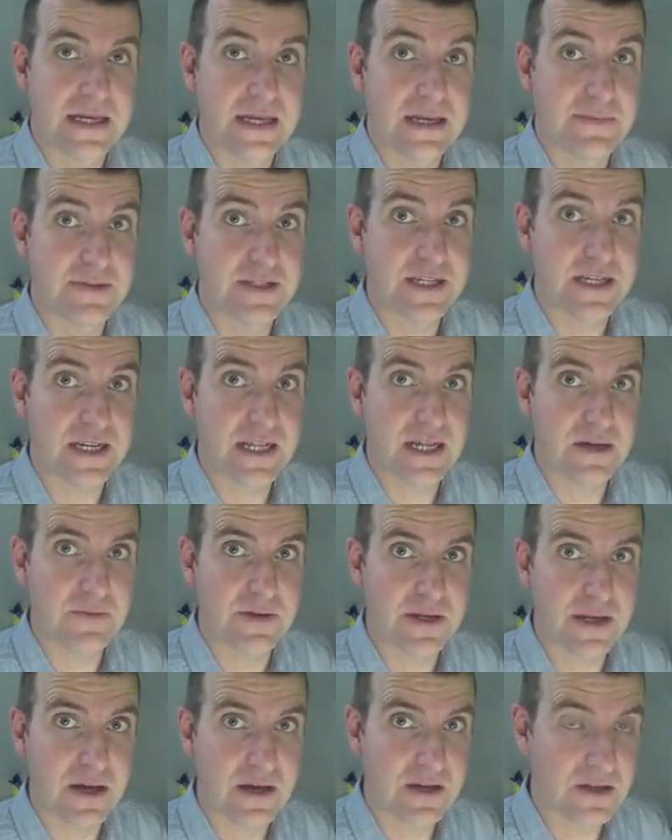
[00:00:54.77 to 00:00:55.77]
In particular, we're
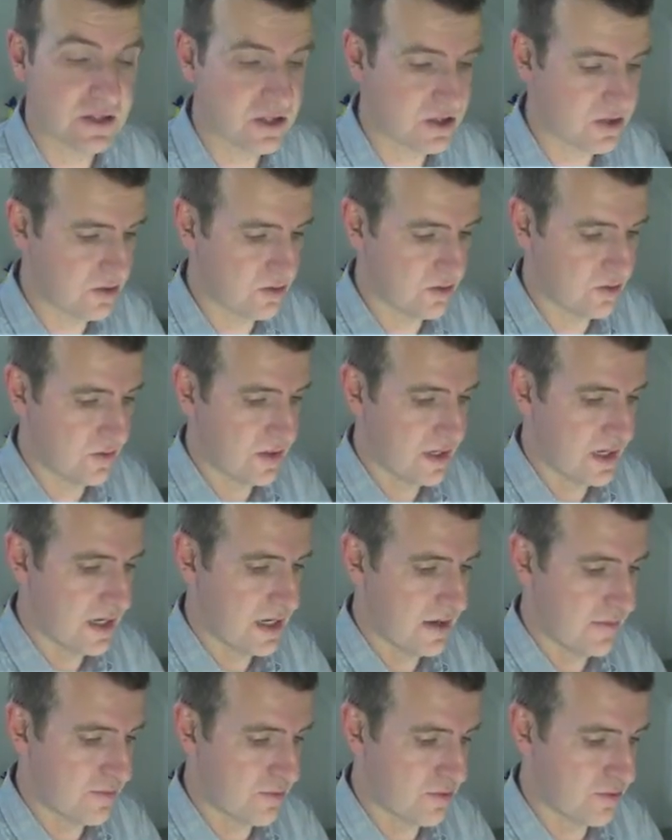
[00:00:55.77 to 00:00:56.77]
going to
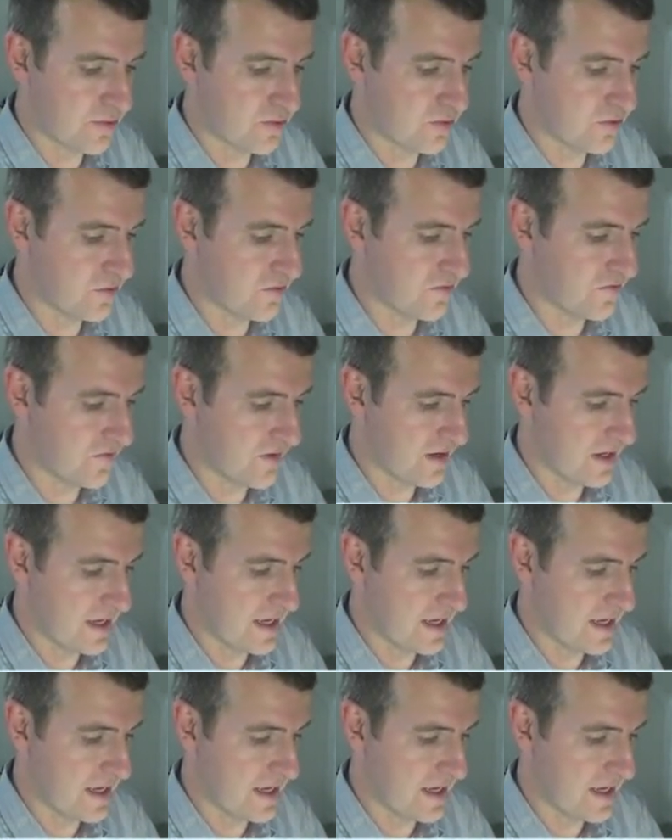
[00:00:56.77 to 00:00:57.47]
prove